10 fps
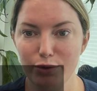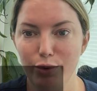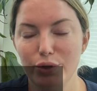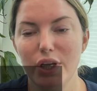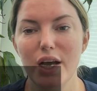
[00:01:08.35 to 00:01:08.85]

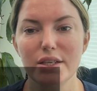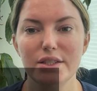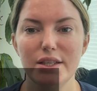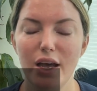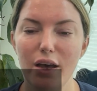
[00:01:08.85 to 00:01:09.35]

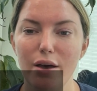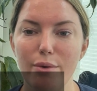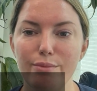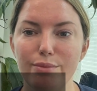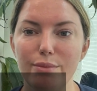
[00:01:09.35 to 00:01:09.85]
Botox
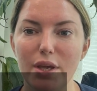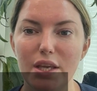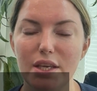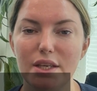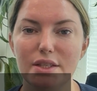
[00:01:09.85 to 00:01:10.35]

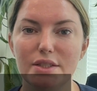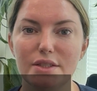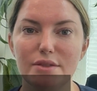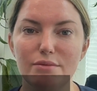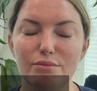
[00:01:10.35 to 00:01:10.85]

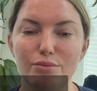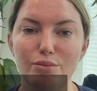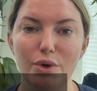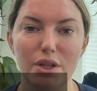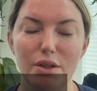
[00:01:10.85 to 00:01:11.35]

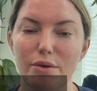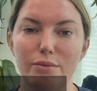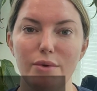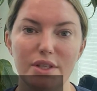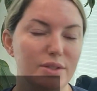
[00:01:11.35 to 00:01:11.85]

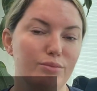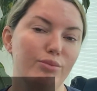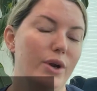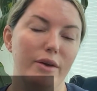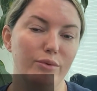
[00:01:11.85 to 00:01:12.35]
is
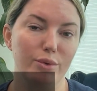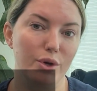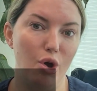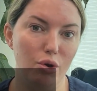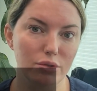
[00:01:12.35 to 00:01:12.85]
what everyone
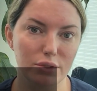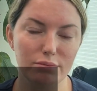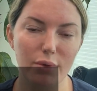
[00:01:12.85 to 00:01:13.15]
calls